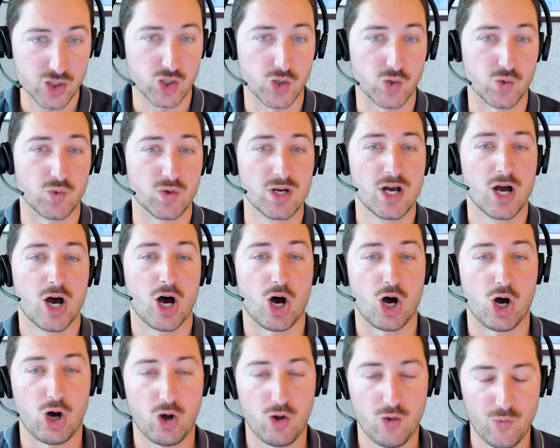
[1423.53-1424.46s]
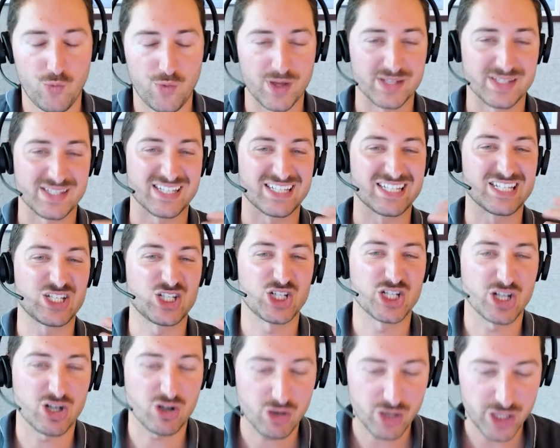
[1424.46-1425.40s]
So all the
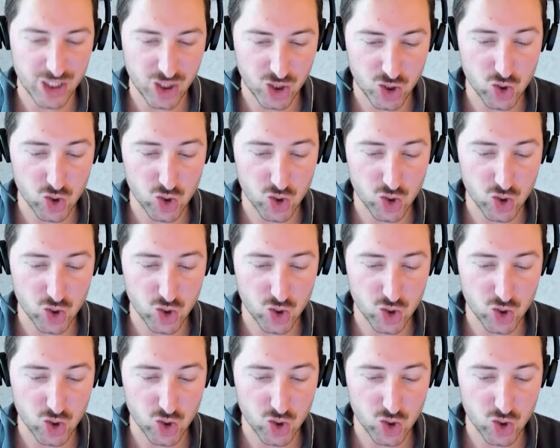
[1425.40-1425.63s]
security